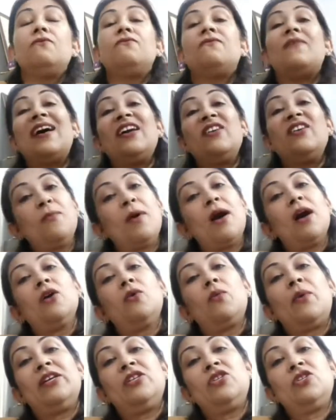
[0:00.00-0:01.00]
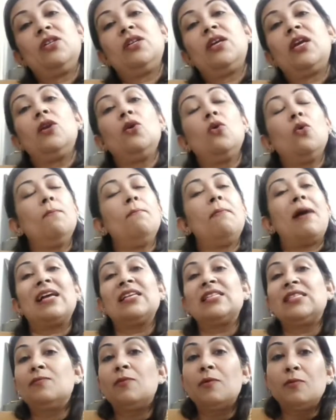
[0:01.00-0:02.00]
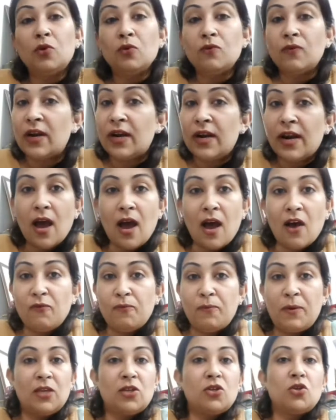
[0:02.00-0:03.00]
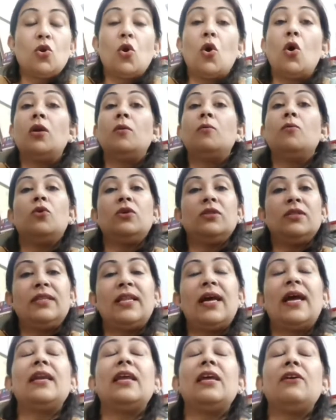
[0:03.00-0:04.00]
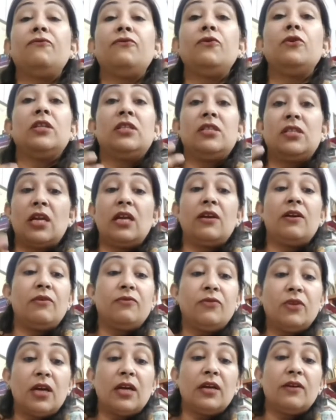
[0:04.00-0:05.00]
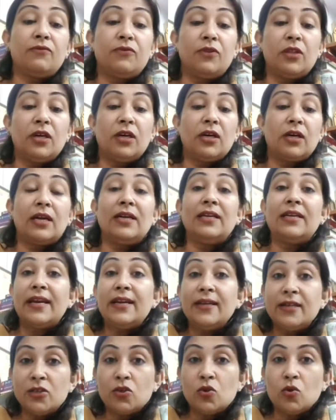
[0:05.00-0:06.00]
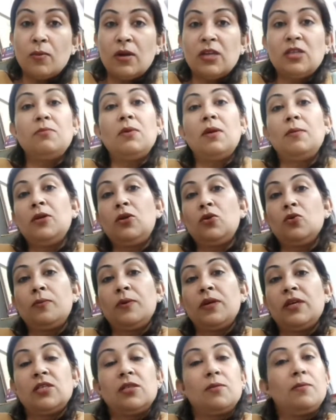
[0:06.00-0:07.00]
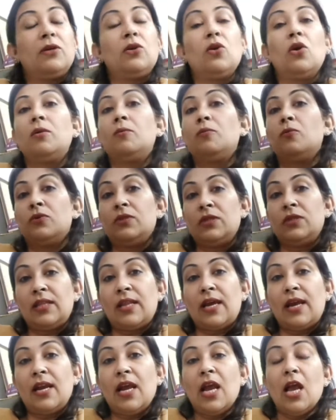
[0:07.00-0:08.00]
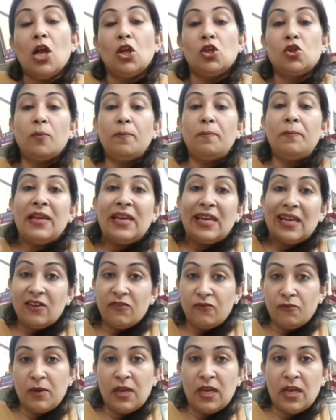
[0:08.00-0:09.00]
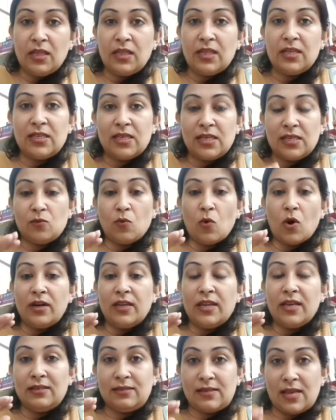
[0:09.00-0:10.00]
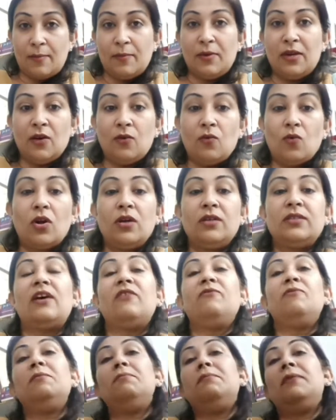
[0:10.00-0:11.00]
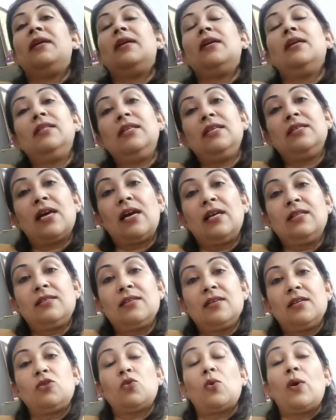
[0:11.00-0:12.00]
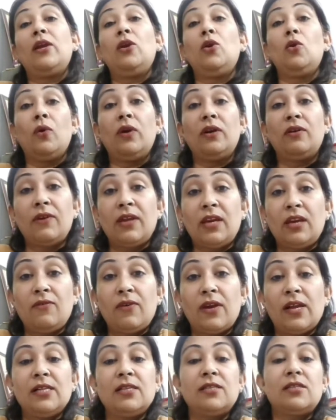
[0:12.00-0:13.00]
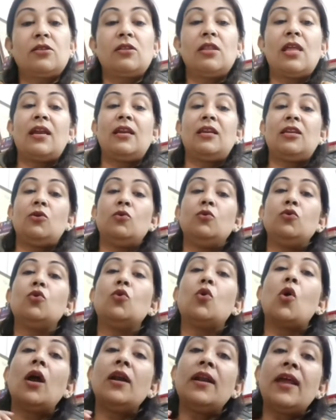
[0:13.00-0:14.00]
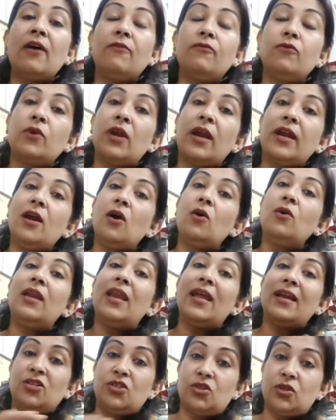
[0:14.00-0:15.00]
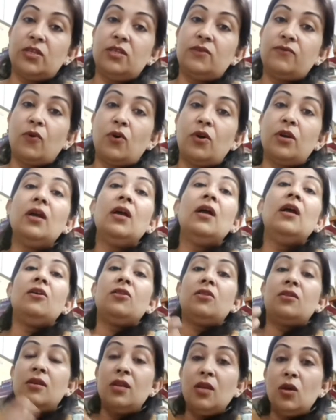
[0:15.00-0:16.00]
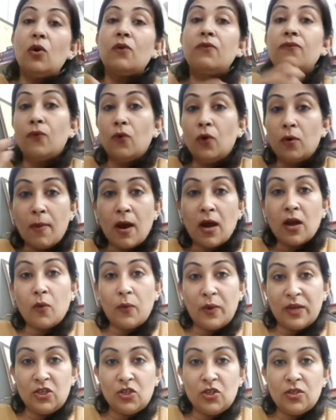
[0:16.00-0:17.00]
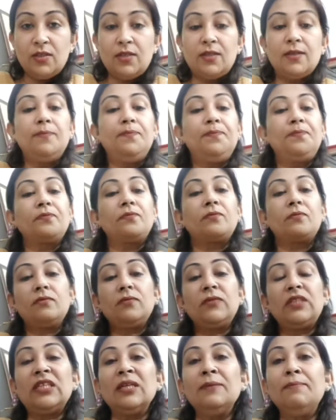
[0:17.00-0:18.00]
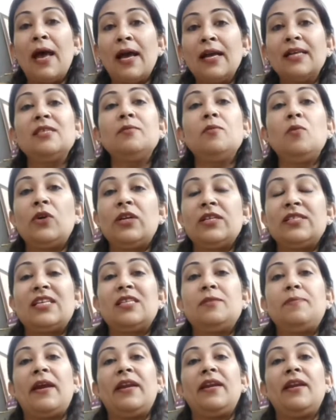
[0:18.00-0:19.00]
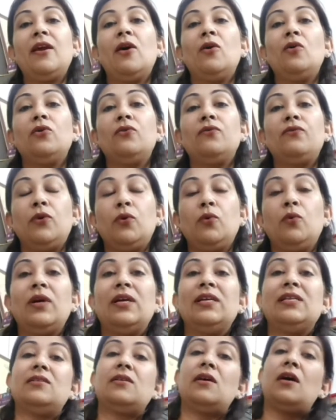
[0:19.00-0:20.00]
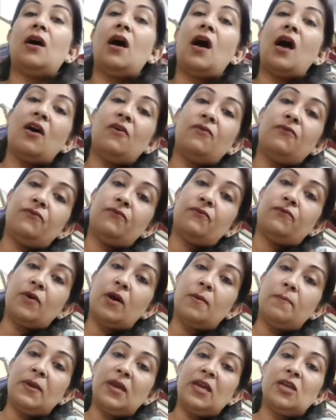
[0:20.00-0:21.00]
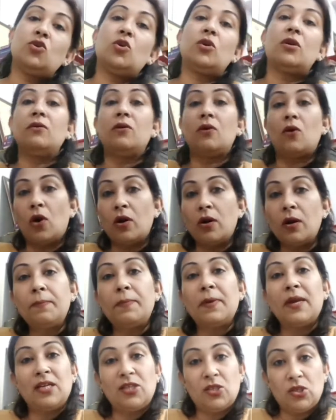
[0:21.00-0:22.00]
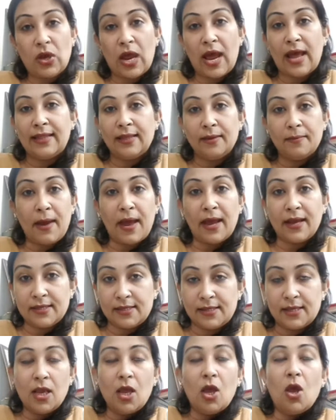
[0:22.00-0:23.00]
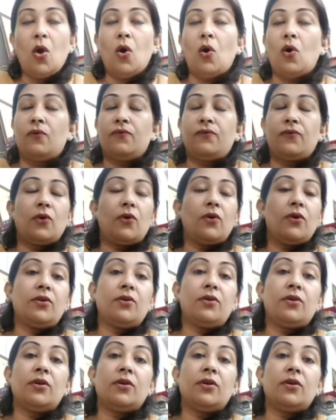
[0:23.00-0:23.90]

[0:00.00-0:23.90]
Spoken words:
5 mark question can go maximum to 1.5 page, not more than that. If the content is too much, maybe 2 pages, but not more than that. So believe me, this is what the examiner wants. I've been making these answers, so I know it very well, that you do not have to write down lectures for 3 or 4 mark questions. Maximum what is expected out of you is a half a page or a page at the max of your,